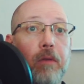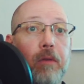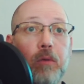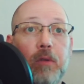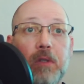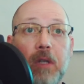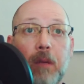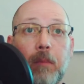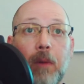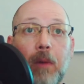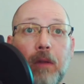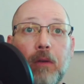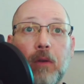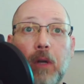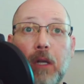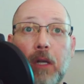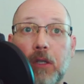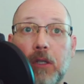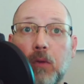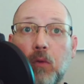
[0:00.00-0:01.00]
through some
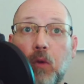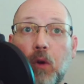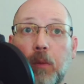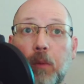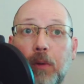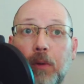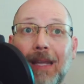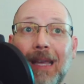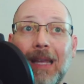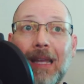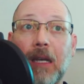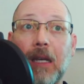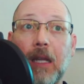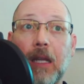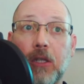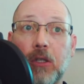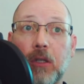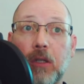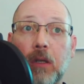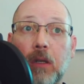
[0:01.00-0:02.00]
other agent or pretended
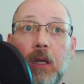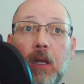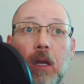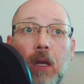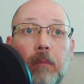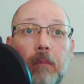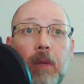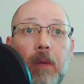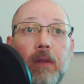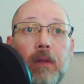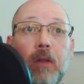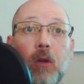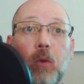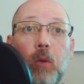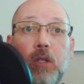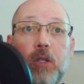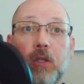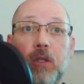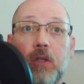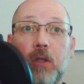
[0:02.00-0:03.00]
agent, made their
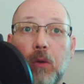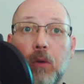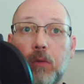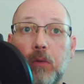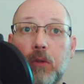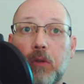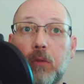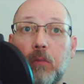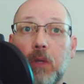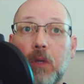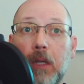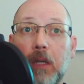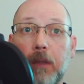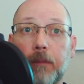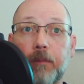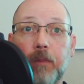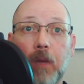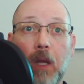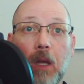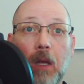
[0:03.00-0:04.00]
wishes known to me.
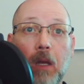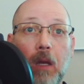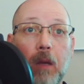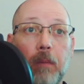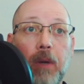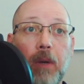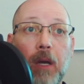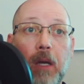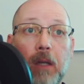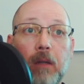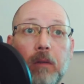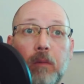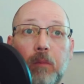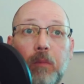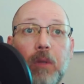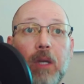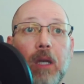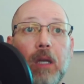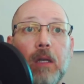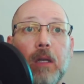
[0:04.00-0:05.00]
But,
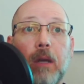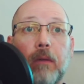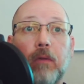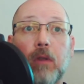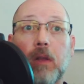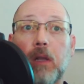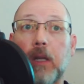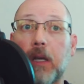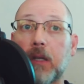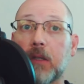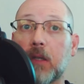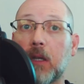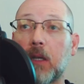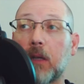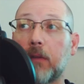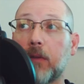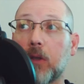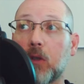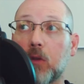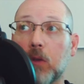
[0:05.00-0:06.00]
being nevertheless
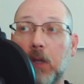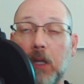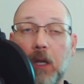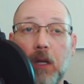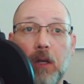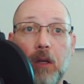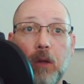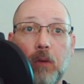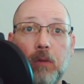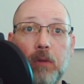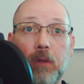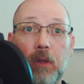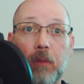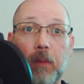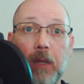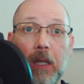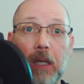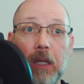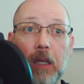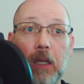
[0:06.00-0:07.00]
individually unknown to
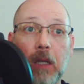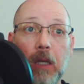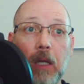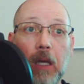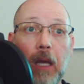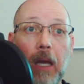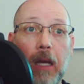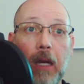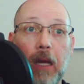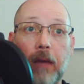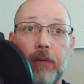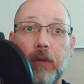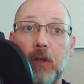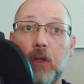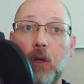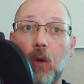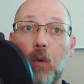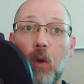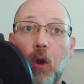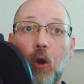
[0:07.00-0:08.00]
me, and
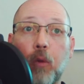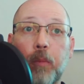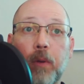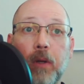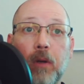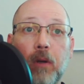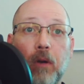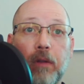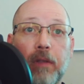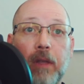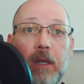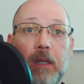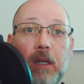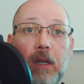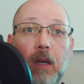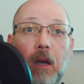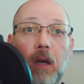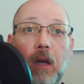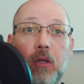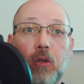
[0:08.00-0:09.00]
having no open,
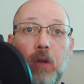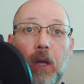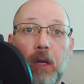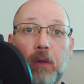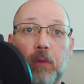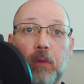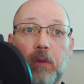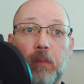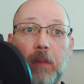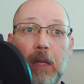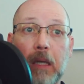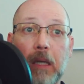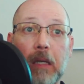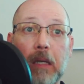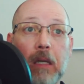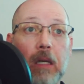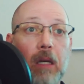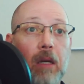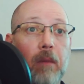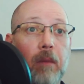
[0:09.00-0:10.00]
authentic contract with me,
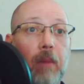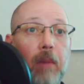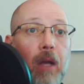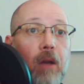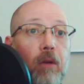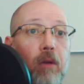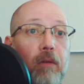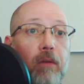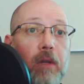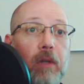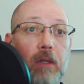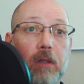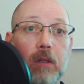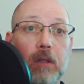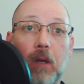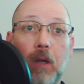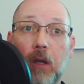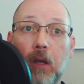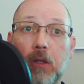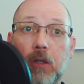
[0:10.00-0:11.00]
my oath
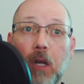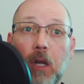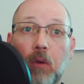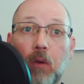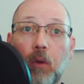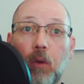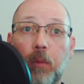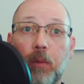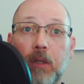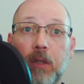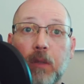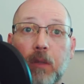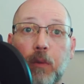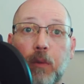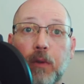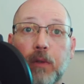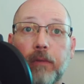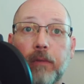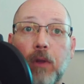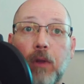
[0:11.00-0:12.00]
is, on general
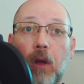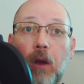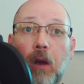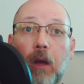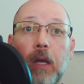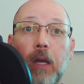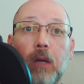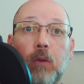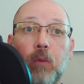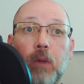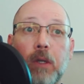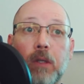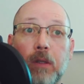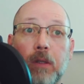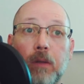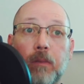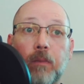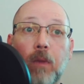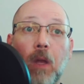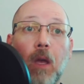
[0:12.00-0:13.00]
principles of law and
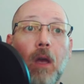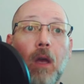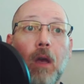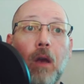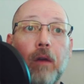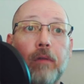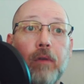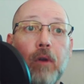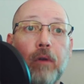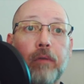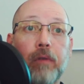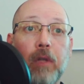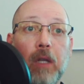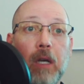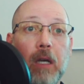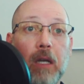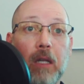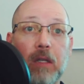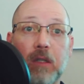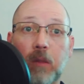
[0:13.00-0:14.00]
reason, of no
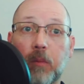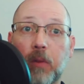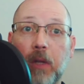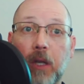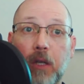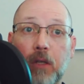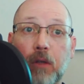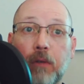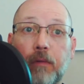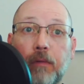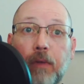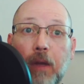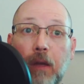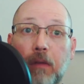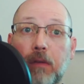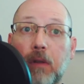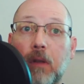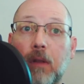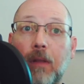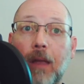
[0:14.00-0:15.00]
validity as a pledge of
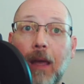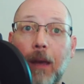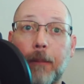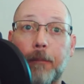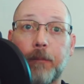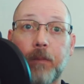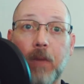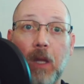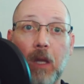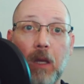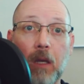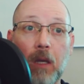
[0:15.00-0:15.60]
faith to them.